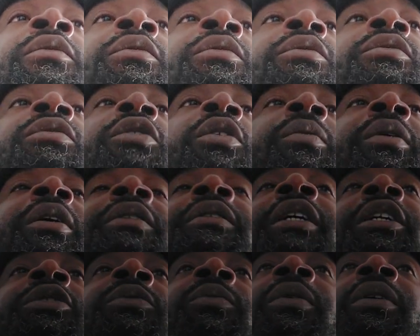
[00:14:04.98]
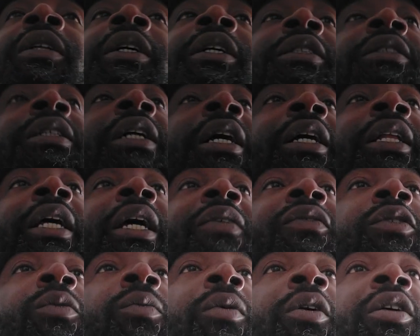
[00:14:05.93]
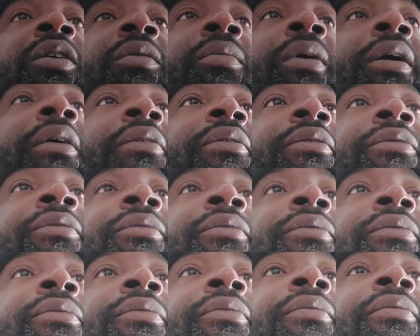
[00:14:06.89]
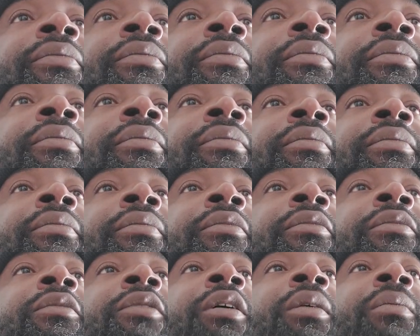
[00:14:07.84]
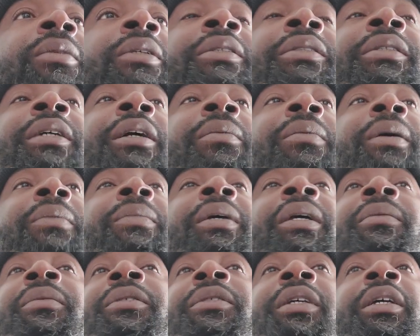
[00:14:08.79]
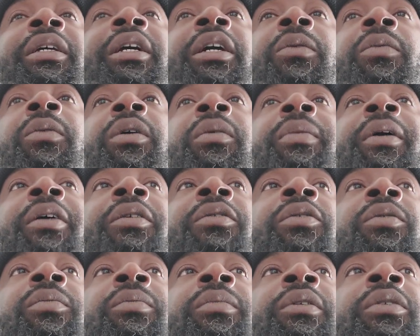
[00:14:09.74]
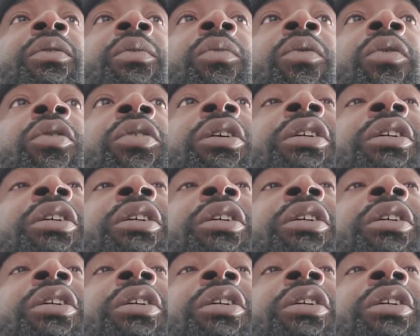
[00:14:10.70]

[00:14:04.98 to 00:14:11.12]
You know what? That's one less child I have to worry about. You know what I mean? Tell my baby she ain't got to worry about no more.